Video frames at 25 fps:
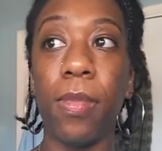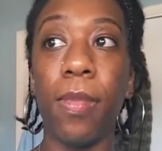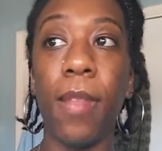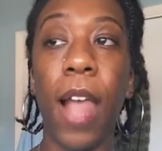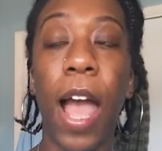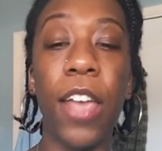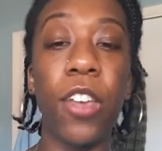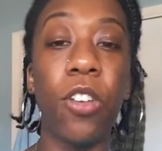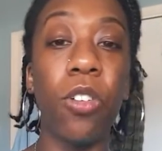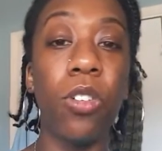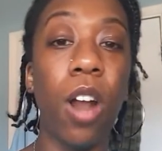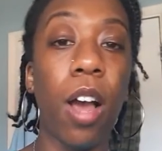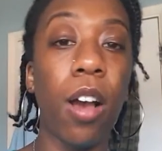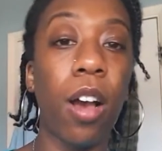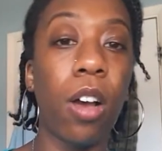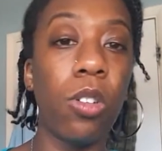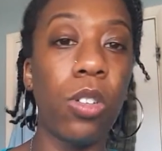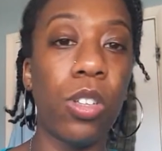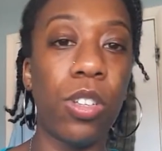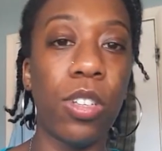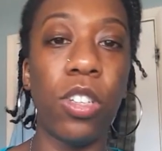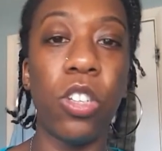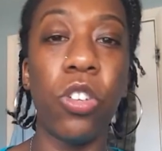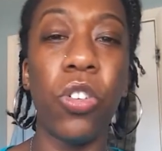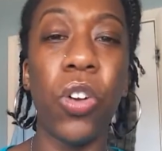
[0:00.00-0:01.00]
And you're not going
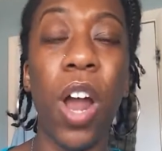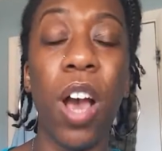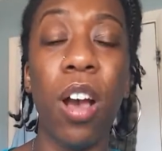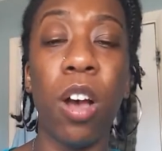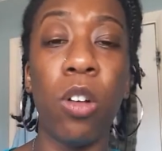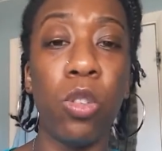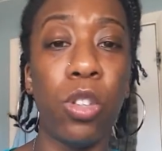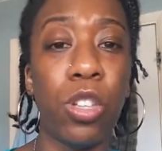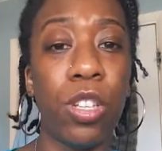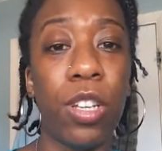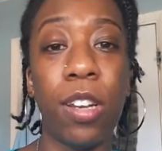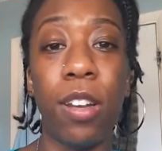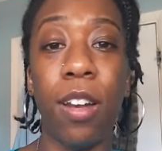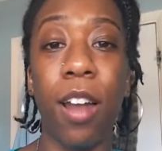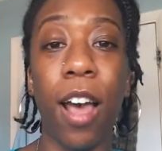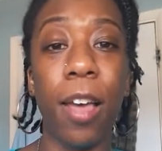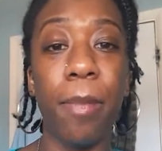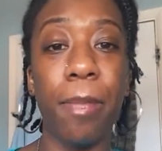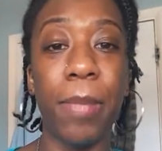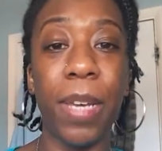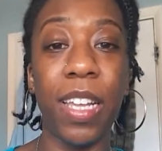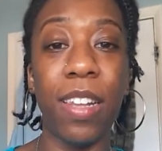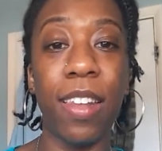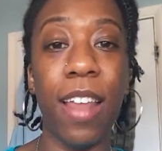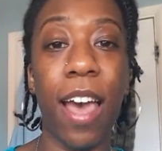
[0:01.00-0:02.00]
to deny
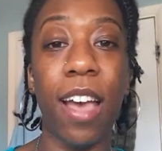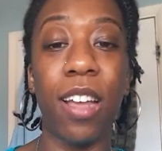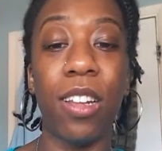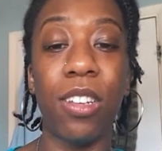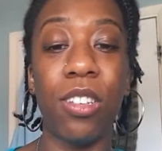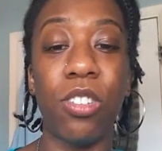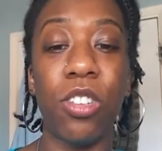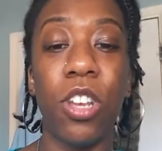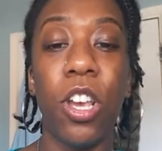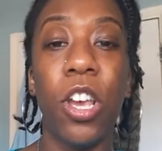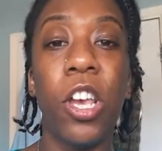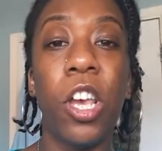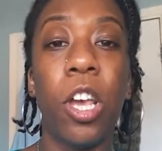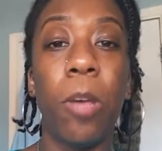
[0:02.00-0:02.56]
me that,